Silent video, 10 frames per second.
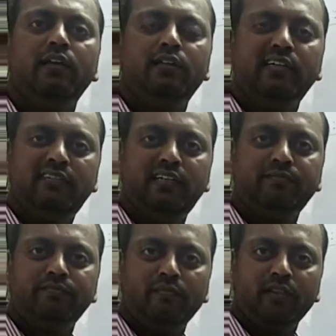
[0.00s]

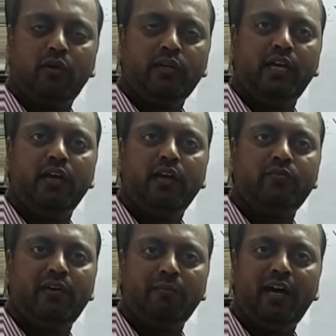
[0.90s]
gazette okay, a
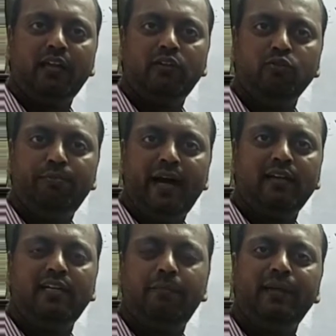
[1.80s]
farman to
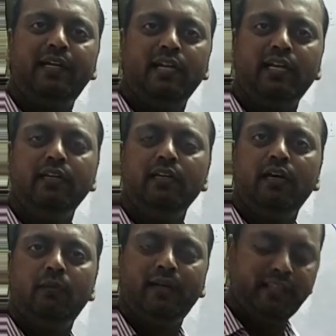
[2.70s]
ban completely
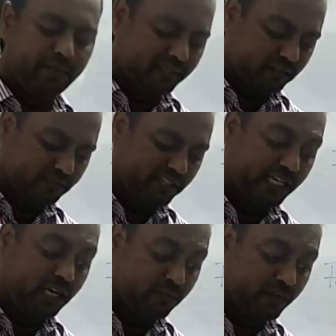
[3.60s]
uh, Vande Mataram,
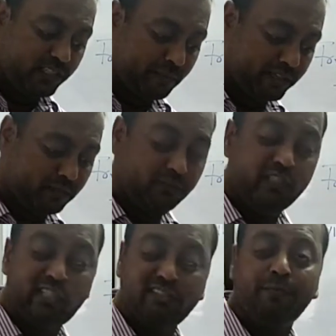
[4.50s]
singing of Vande Mataram,
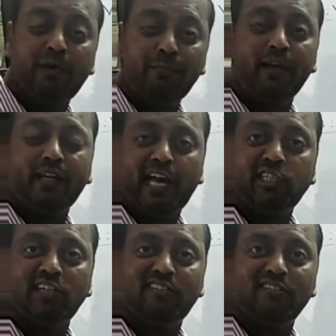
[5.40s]
which is a popular
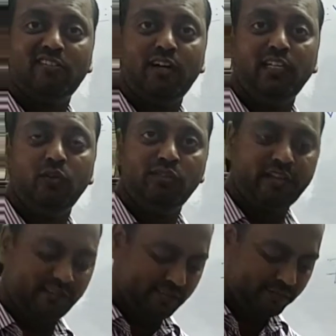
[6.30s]
nationalist song in those
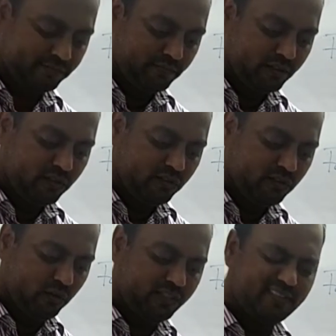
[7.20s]
days.
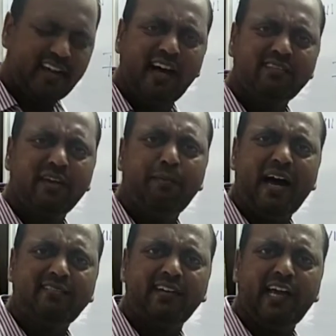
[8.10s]
So this caused a
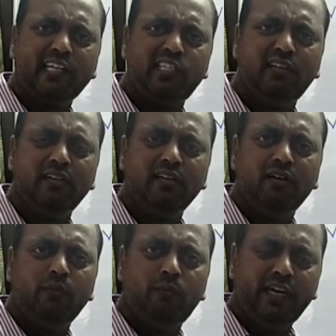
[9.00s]
mass reaction
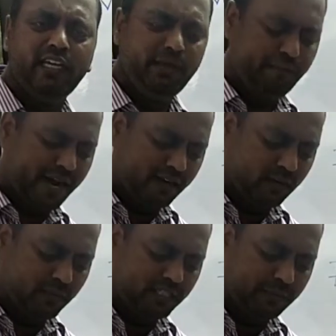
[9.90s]
why he banned
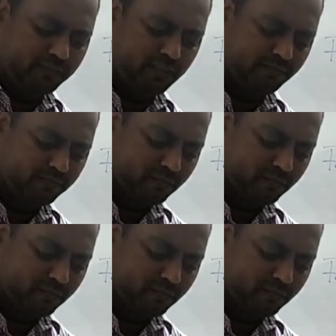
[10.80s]
the Vande Mataram